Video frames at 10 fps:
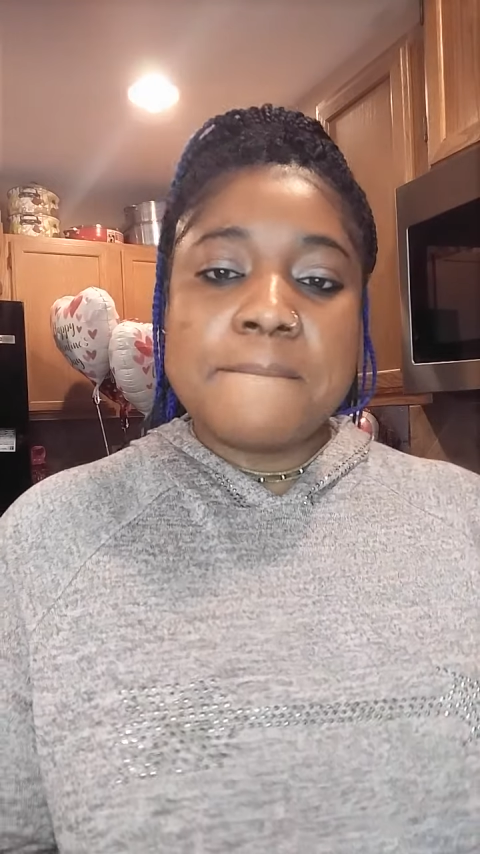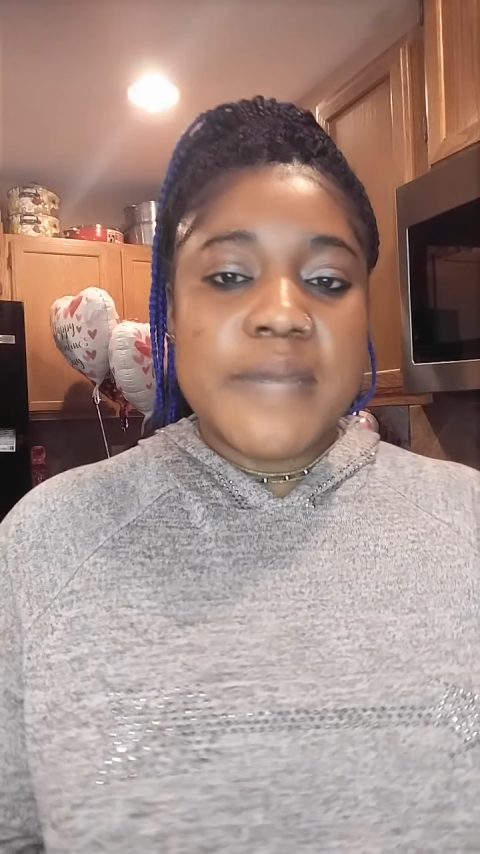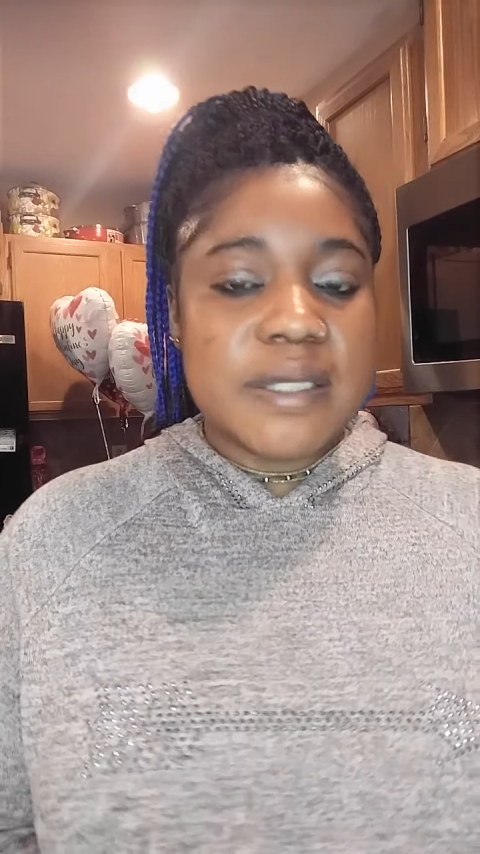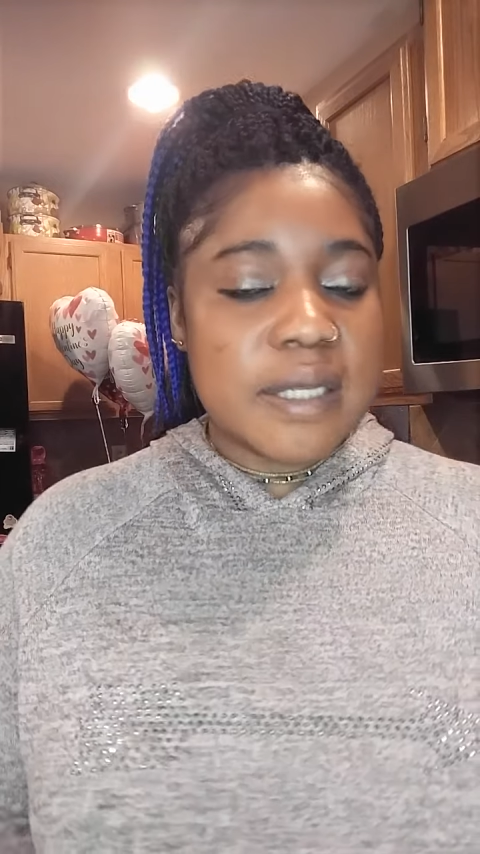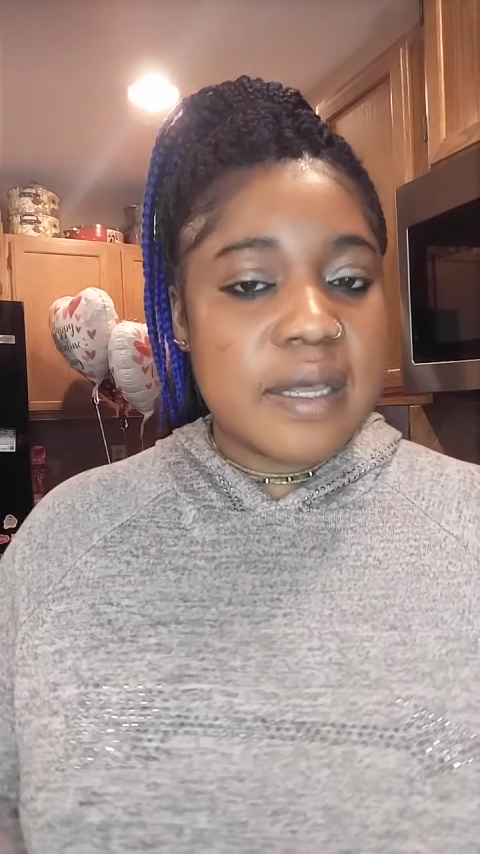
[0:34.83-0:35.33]

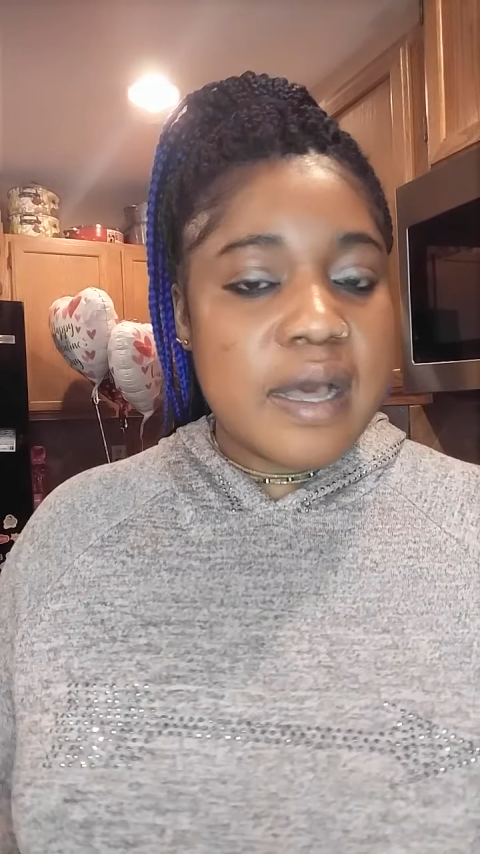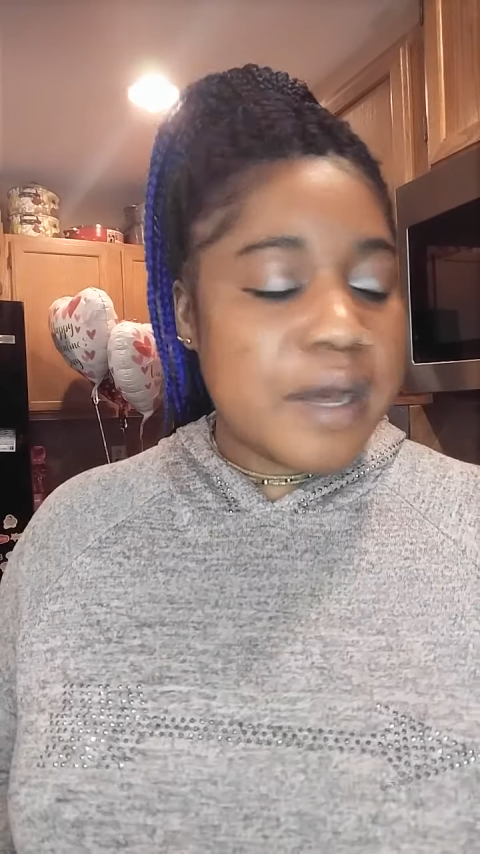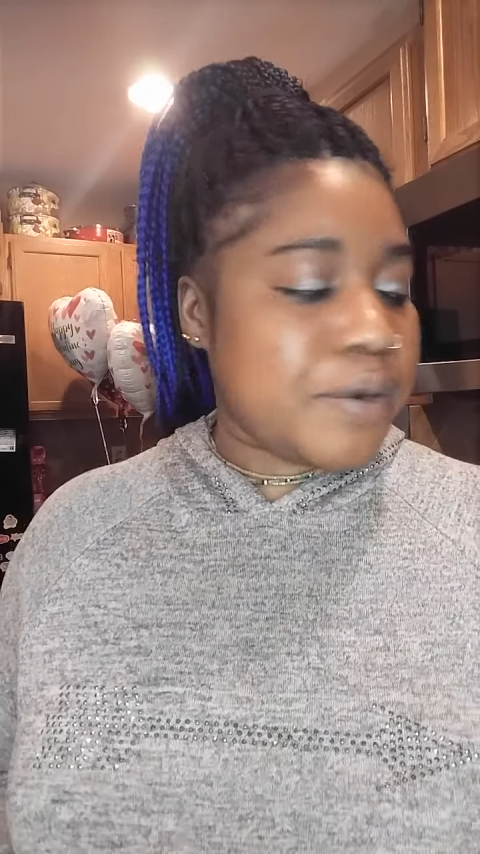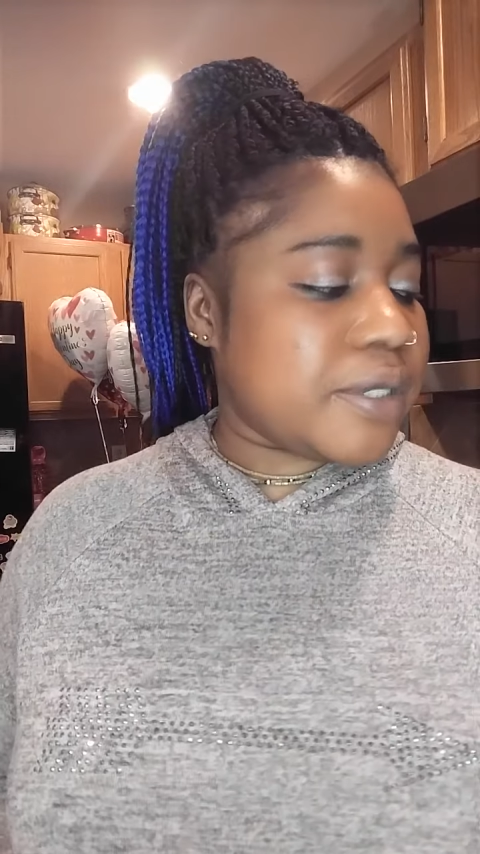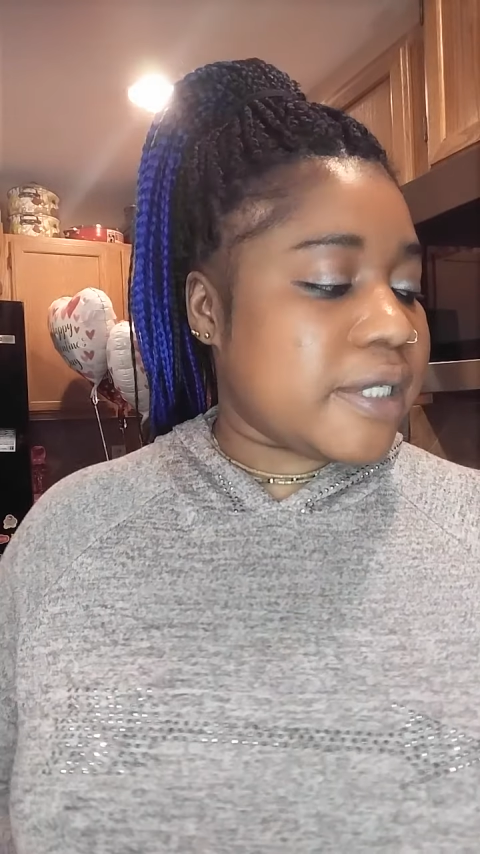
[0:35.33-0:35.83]
beta
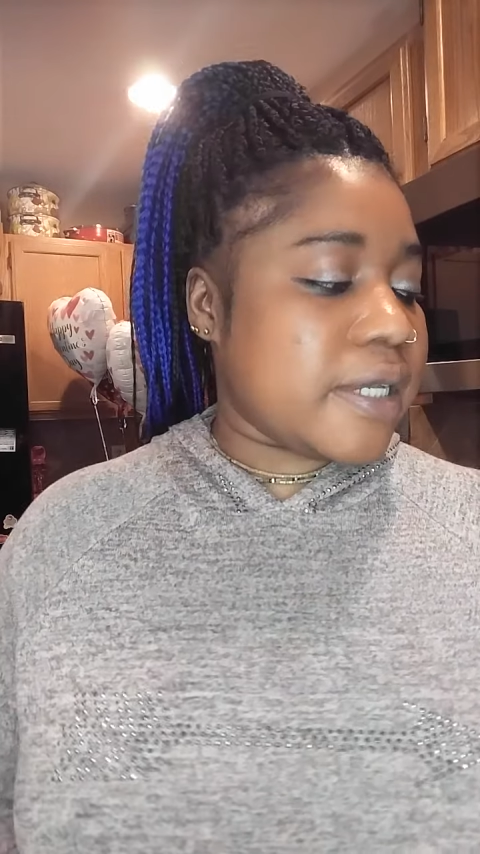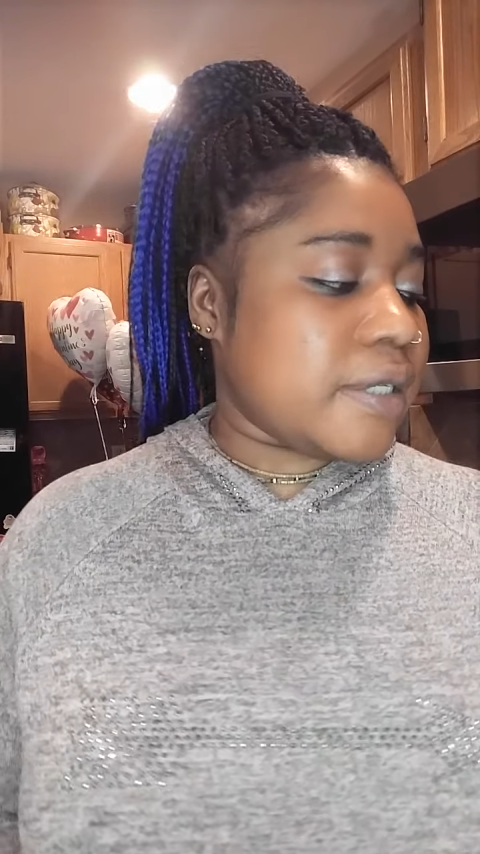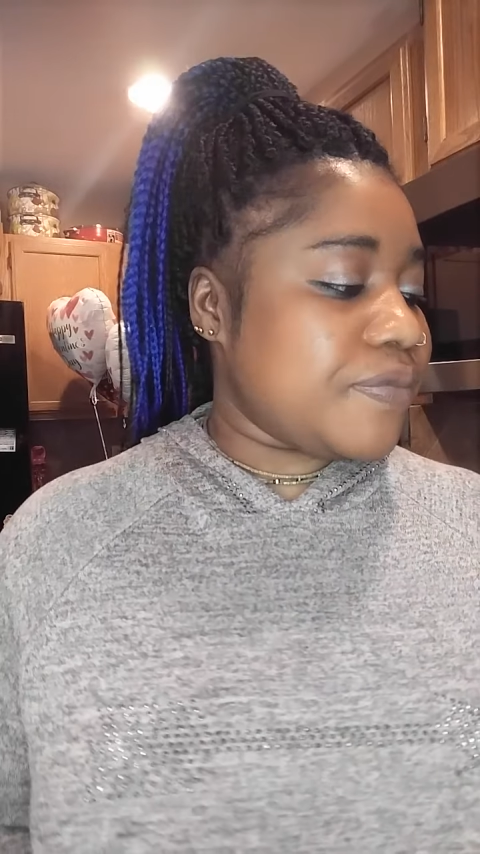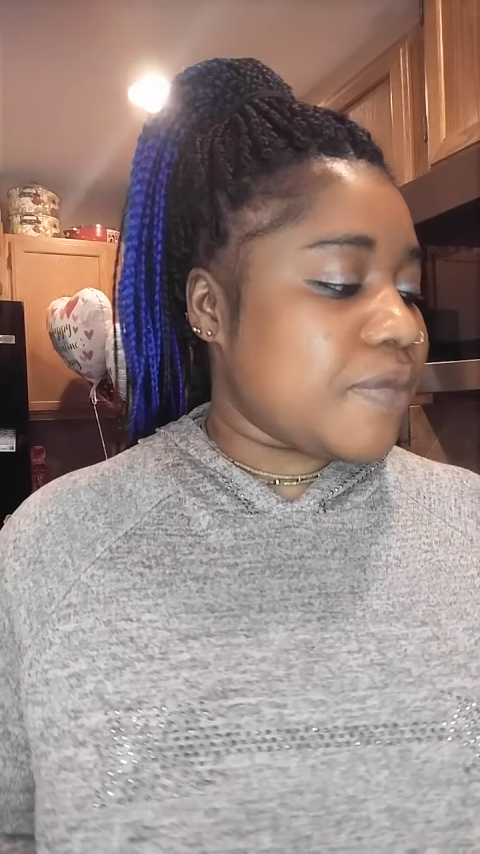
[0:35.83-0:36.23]
carotene,